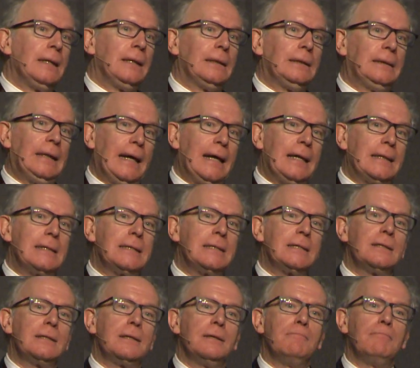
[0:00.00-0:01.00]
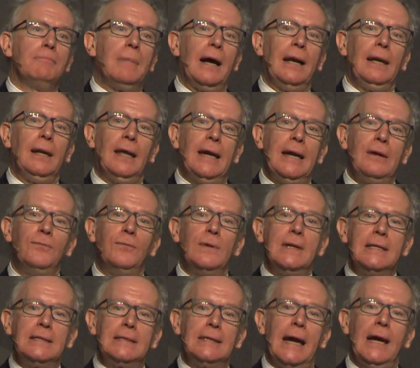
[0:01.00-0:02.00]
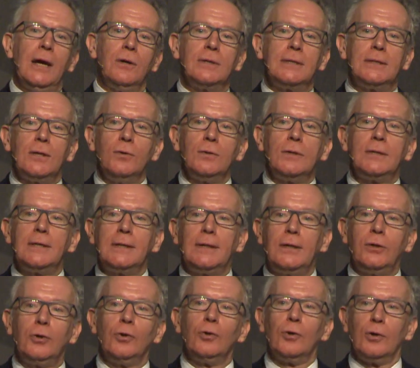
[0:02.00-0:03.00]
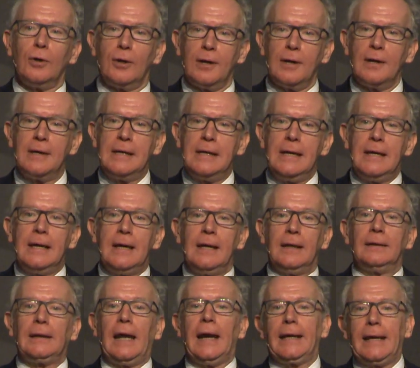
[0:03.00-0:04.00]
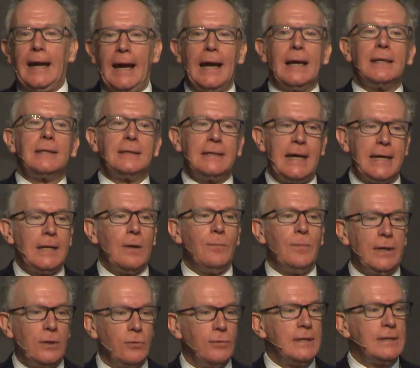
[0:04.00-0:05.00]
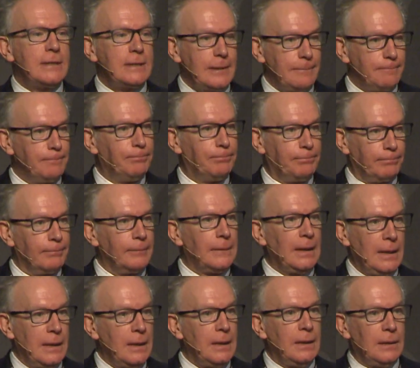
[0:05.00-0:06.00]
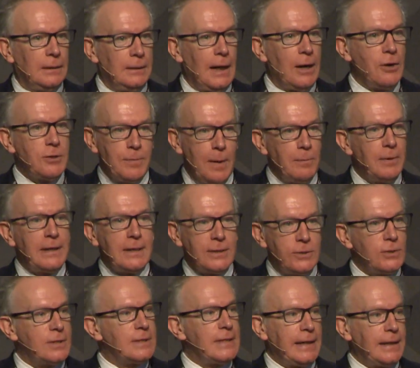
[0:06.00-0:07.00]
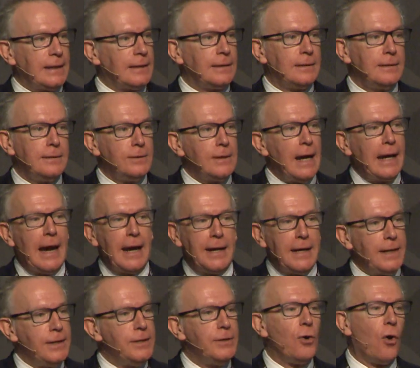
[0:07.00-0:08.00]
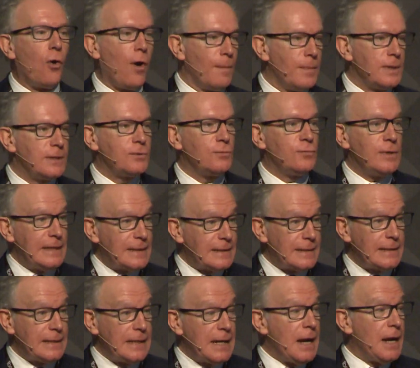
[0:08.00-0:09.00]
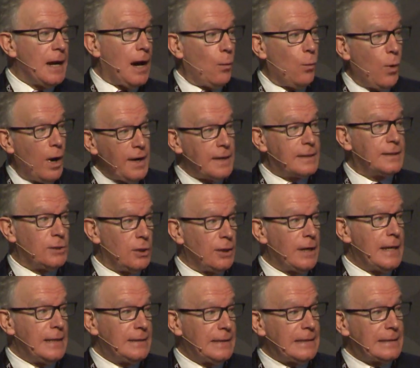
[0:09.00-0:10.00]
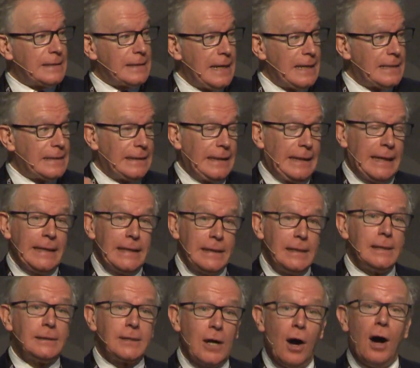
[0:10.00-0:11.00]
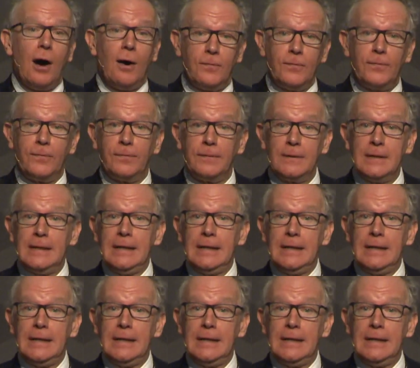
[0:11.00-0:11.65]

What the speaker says: that my life is now so secure that I can't take a big risk. The Irish public has just taken an enormous risk, and what it's done is it's killed off